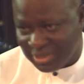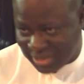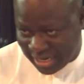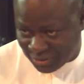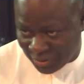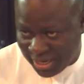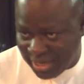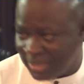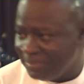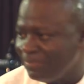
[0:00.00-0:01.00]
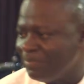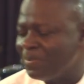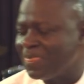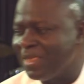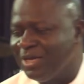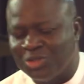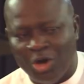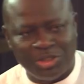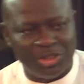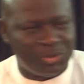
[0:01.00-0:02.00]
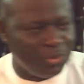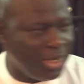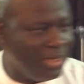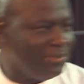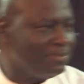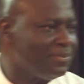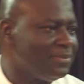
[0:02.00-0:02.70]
That's okay. So she took in